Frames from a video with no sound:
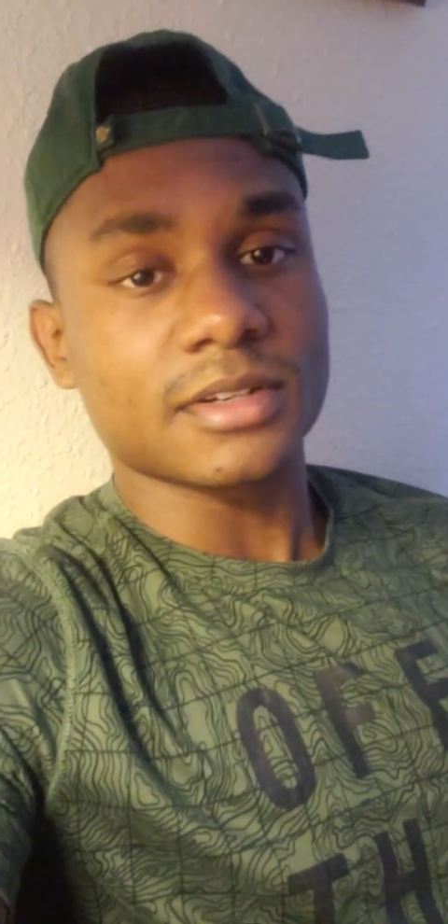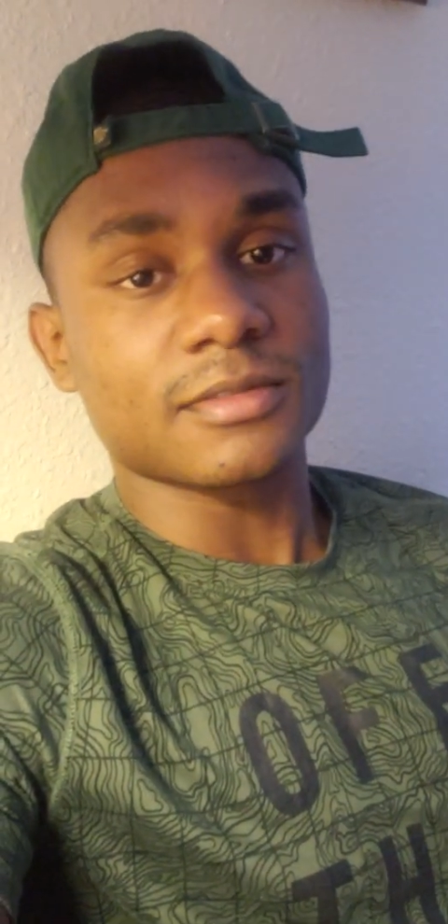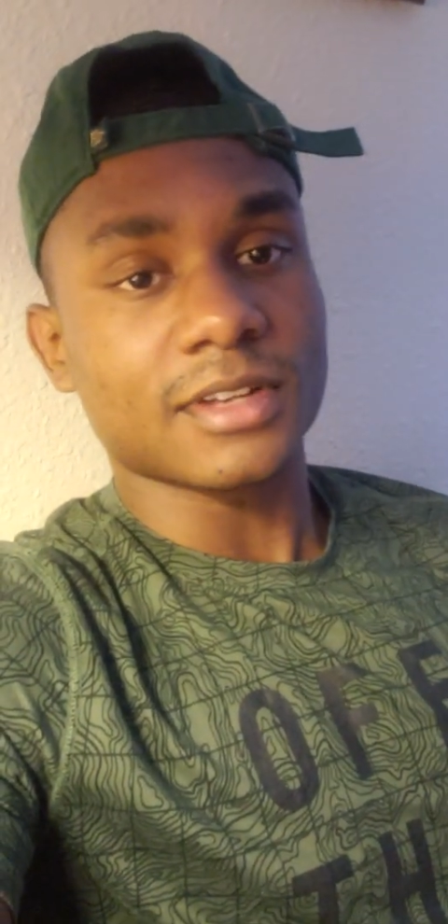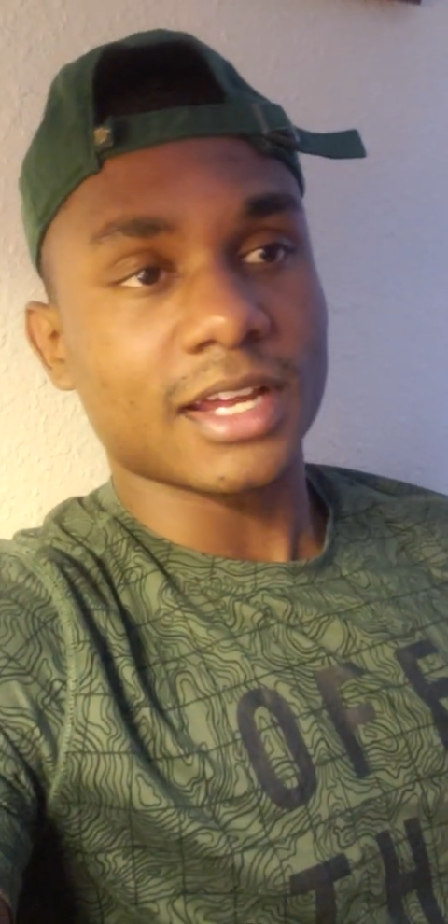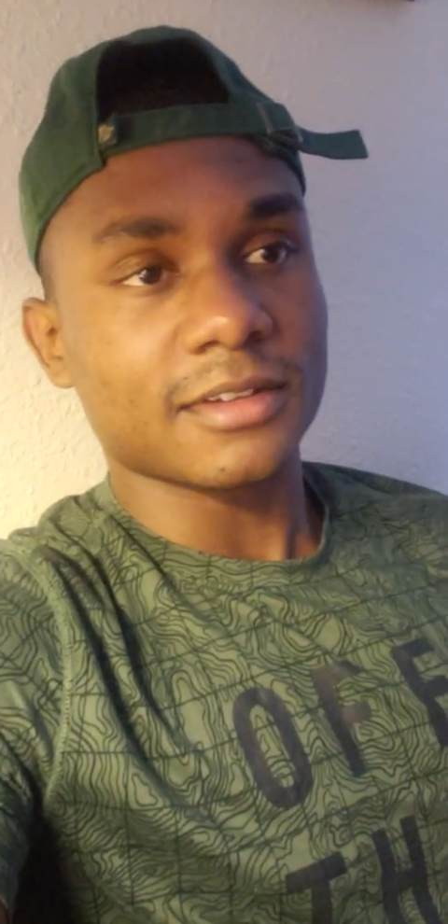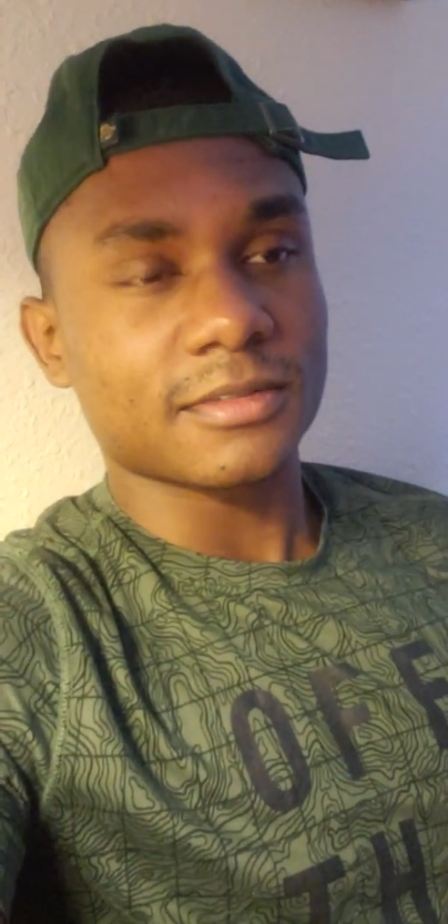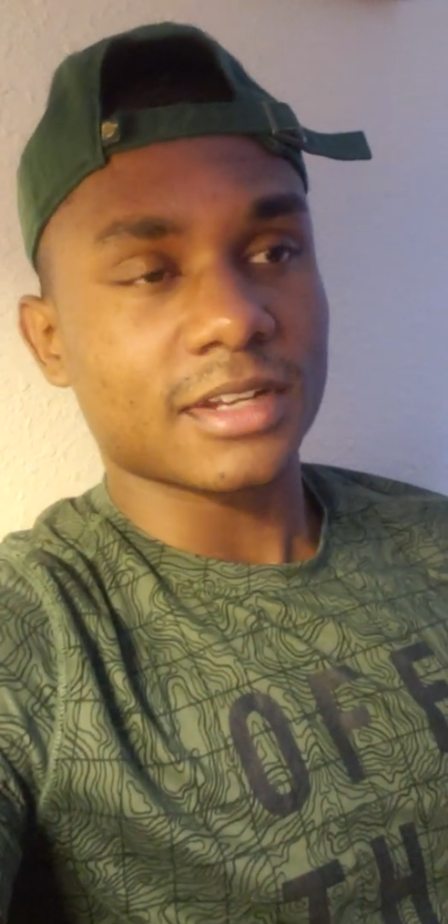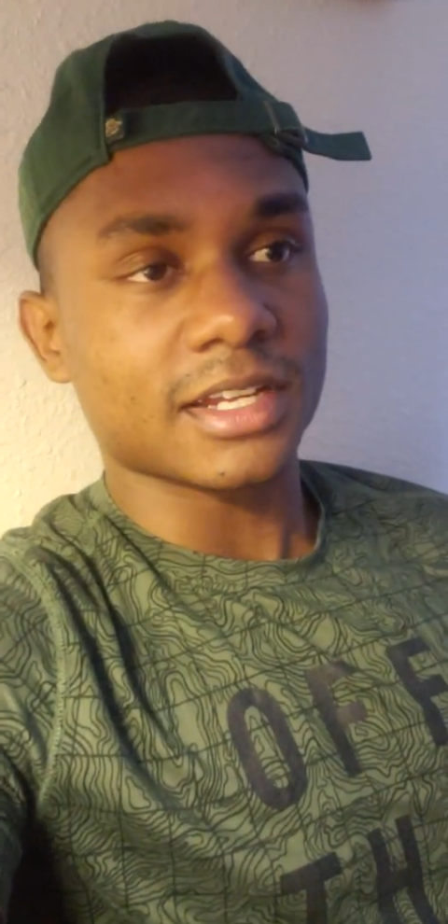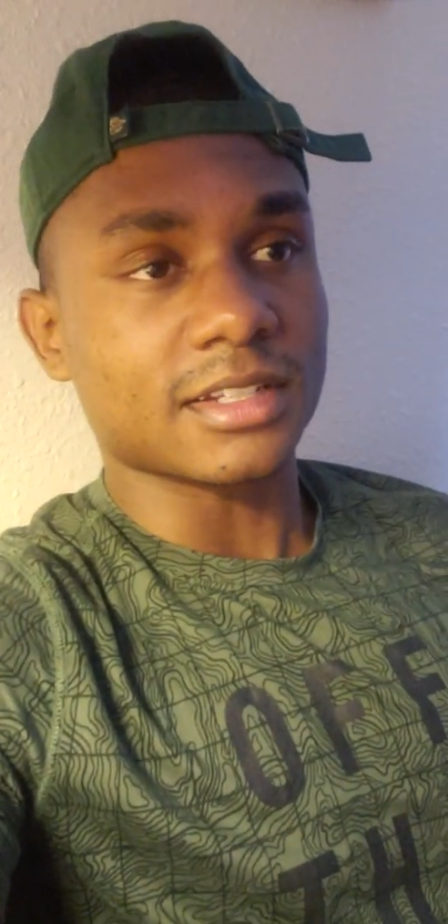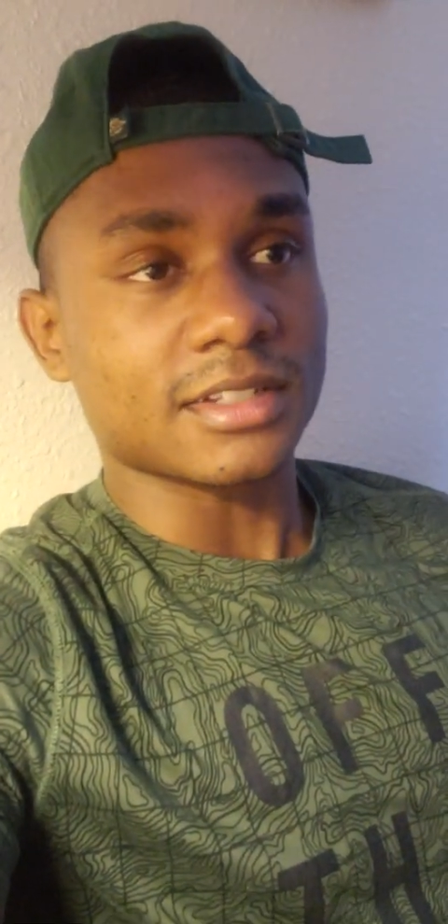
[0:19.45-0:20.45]
of life,
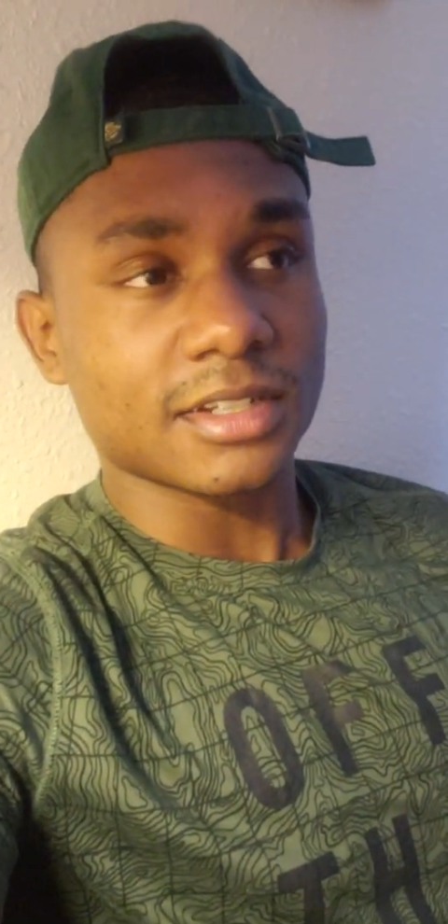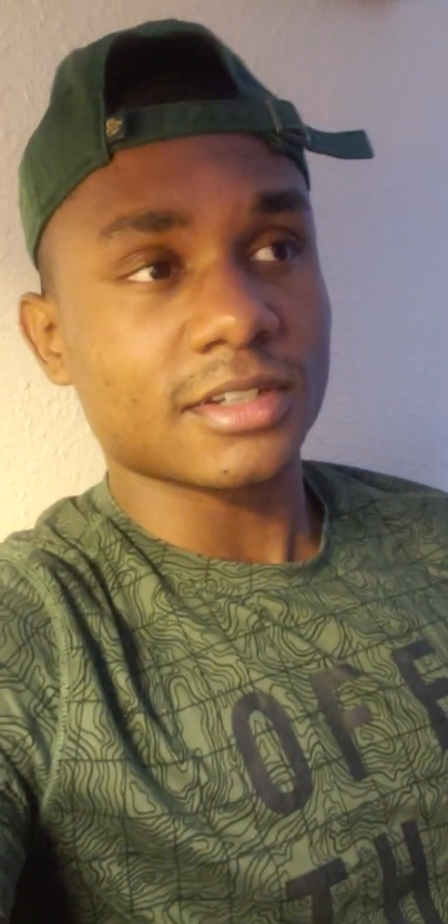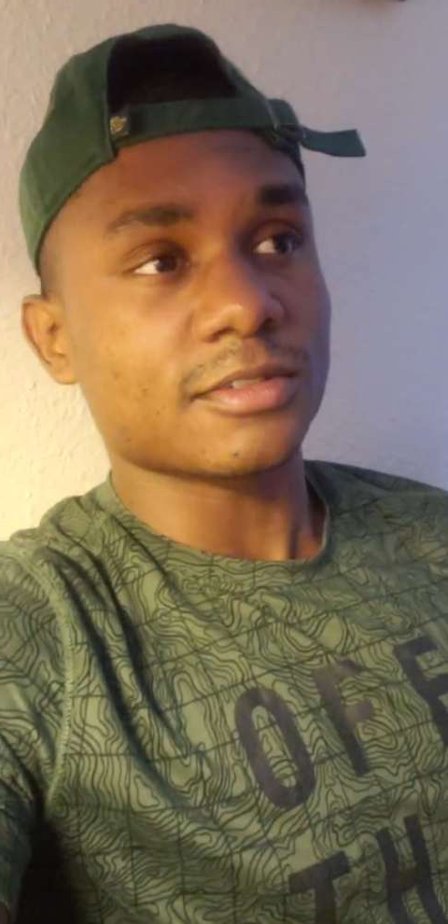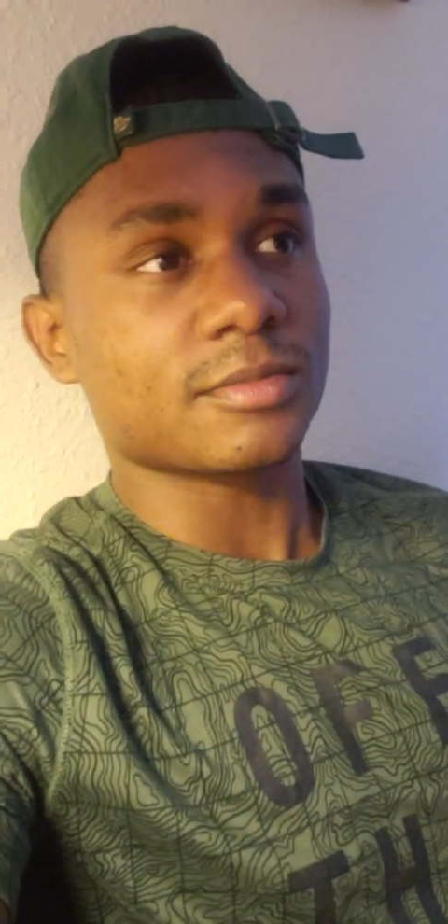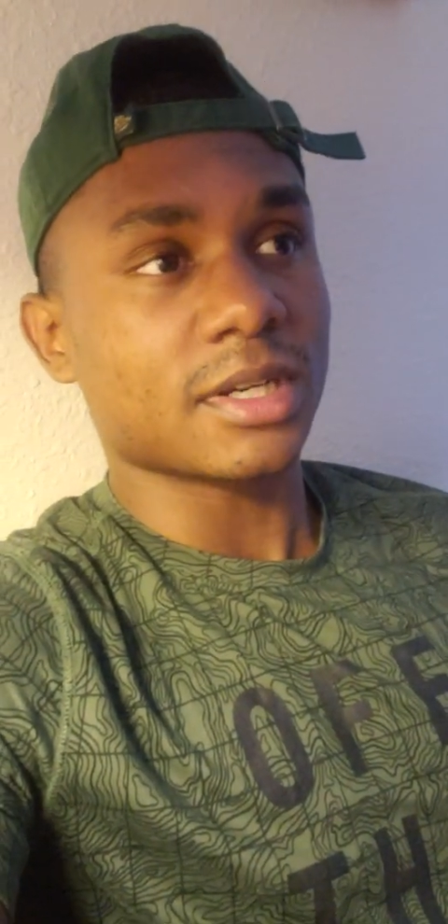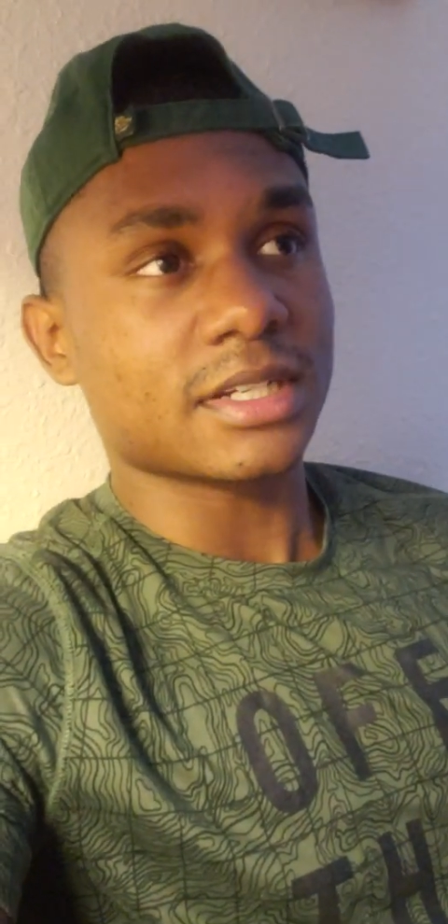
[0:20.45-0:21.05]
like love, bro.